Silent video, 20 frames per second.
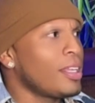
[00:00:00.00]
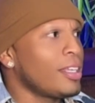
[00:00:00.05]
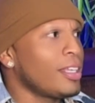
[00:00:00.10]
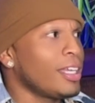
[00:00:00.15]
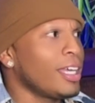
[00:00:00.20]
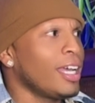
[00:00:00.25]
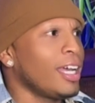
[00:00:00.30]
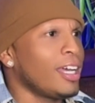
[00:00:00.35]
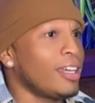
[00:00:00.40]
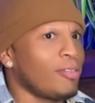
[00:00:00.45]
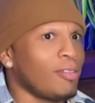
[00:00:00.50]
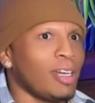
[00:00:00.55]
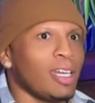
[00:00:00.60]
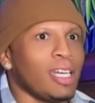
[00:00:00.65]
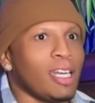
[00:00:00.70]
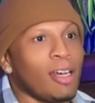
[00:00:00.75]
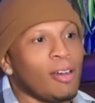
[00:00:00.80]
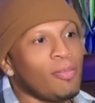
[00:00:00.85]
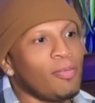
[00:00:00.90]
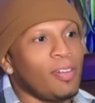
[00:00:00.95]
Yeah, right
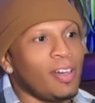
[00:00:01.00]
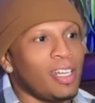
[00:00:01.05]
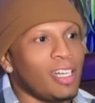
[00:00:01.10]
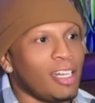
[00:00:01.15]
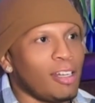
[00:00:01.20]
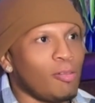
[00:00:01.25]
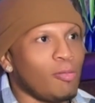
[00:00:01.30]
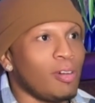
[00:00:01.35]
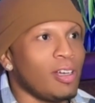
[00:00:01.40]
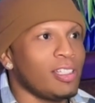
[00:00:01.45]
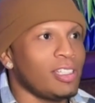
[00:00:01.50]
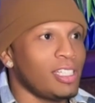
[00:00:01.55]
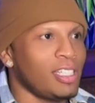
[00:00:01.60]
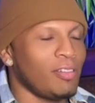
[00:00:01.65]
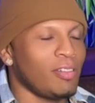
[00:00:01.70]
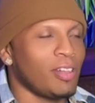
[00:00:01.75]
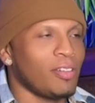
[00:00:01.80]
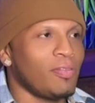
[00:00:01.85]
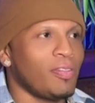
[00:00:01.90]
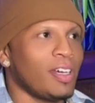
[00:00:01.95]
now I'm fighting at
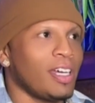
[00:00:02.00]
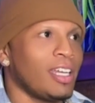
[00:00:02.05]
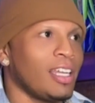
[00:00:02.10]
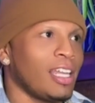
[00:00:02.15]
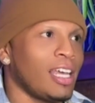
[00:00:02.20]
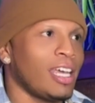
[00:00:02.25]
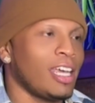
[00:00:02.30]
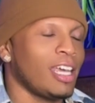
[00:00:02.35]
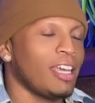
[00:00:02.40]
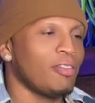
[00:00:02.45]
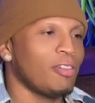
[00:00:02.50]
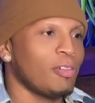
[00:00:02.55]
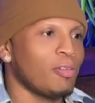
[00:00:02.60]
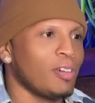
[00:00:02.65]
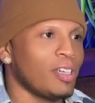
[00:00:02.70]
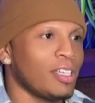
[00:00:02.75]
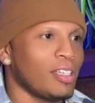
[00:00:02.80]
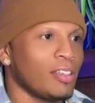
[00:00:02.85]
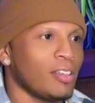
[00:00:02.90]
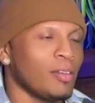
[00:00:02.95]
175 light
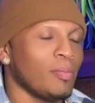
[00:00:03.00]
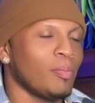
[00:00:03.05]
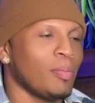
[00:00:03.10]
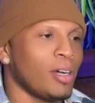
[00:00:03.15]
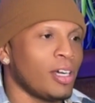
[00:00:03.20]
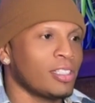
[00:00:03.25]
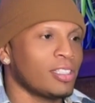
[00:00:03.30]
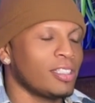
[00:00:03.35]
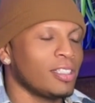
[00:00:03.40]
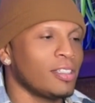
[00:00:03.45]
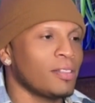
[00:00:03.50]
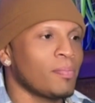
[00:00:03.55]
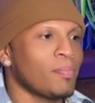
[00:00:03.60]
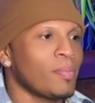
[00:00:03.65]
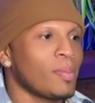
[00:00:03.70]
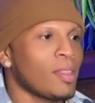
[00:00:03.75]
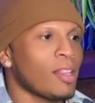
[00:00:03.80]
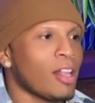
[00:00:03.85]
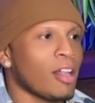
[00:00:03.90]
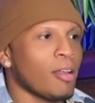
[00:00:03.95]
heavyweight in boxing.
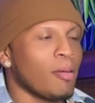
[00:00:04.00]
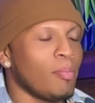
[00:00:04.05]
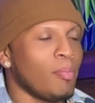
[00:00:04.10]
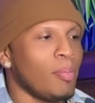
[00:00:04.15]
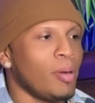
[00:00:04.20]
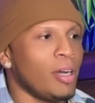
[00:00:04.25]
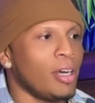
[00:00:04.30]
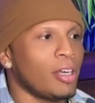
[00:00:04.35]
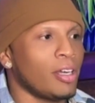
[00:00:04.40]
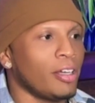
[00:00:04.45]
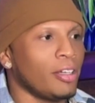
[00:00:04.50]
But